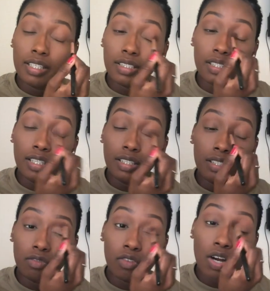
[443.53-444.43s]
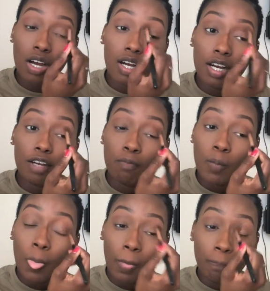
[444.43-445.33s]
There's nothing wrong
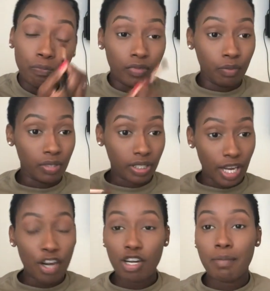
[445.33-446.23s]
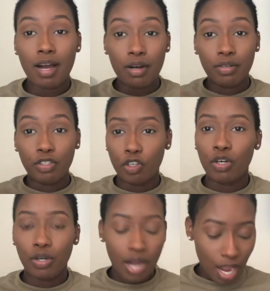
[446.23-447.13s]
with caring about
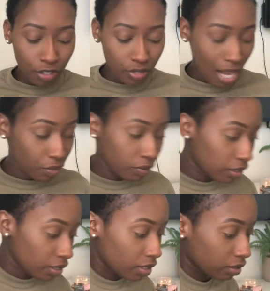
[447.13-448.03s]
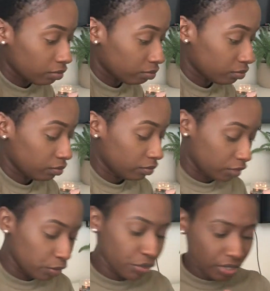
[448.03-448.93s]
how you look.
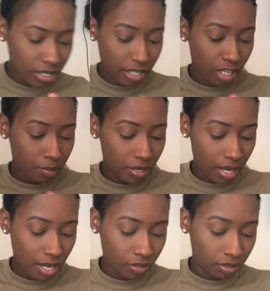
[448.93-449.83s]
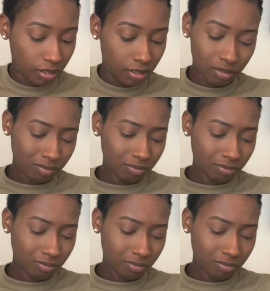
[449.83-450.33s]
You should care about how you look.